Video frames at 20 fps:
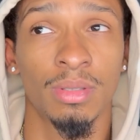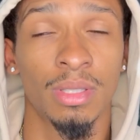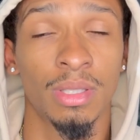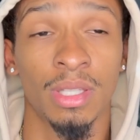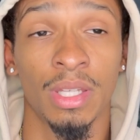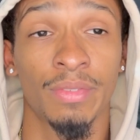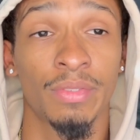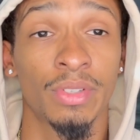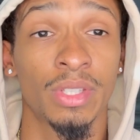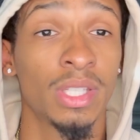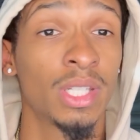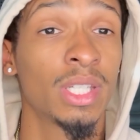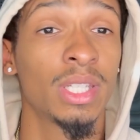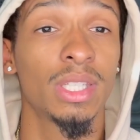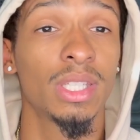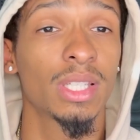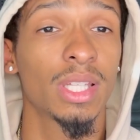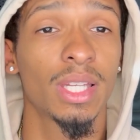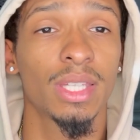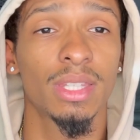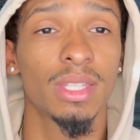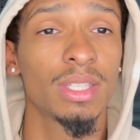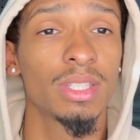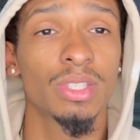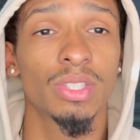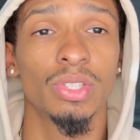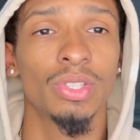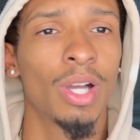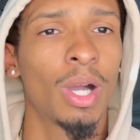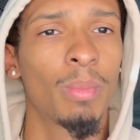never did anything like
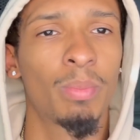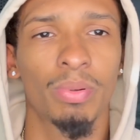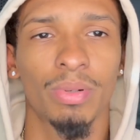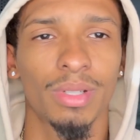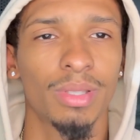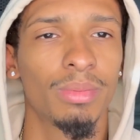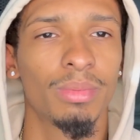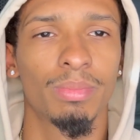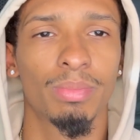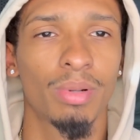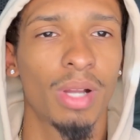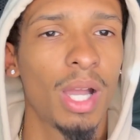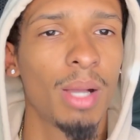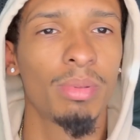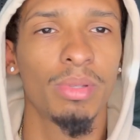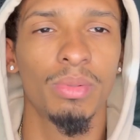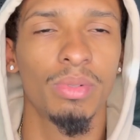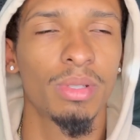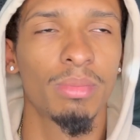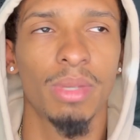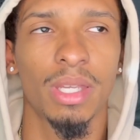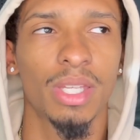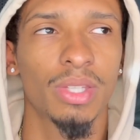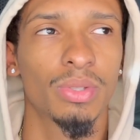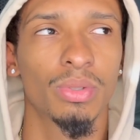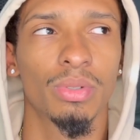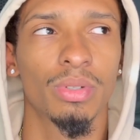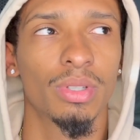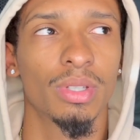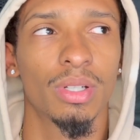this. Y'all pretty probably wouldn't make it
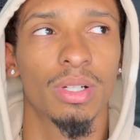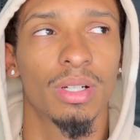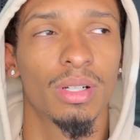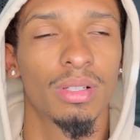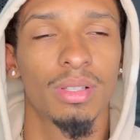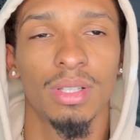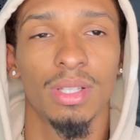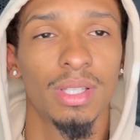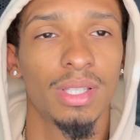through it, y'all.